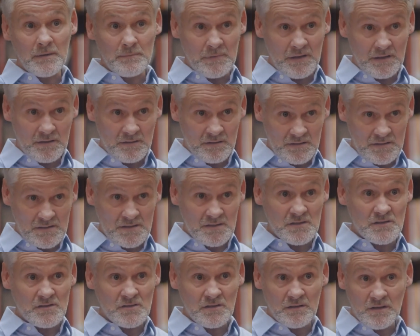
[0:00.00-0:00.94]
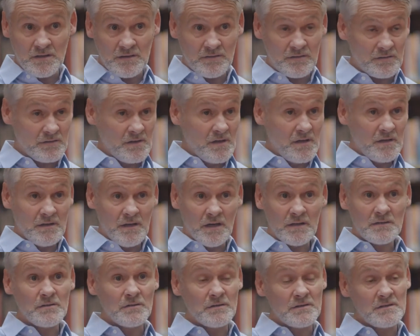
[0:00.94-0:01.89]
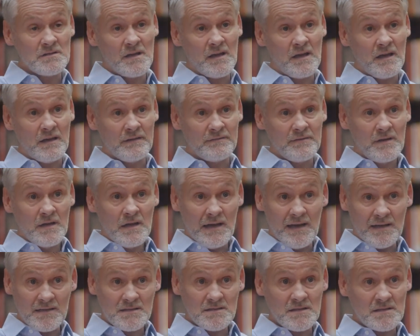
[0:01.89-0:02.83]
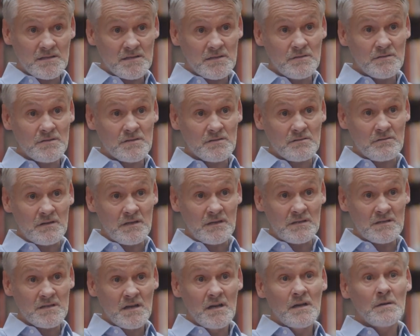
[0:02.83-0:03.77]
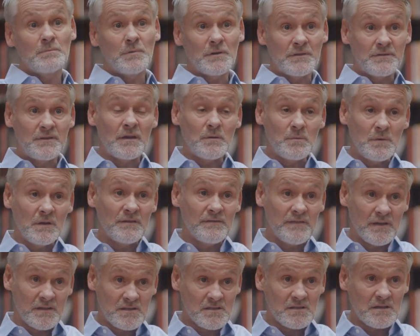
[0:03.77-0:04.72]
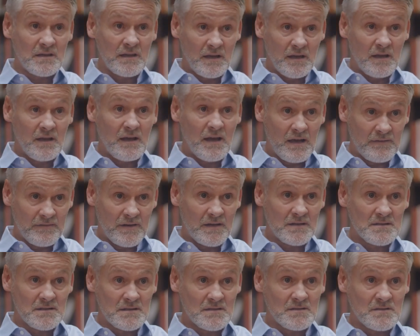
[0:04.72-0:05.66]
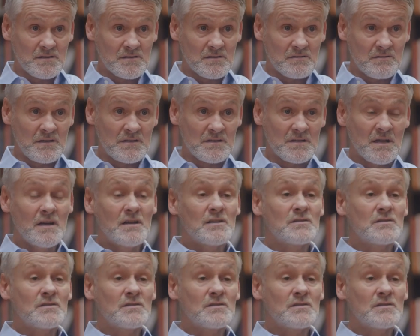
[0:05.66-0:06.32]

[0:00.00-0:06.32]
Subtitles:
make the decision that they're not going to have access to screens, but they will eventually have access to screens.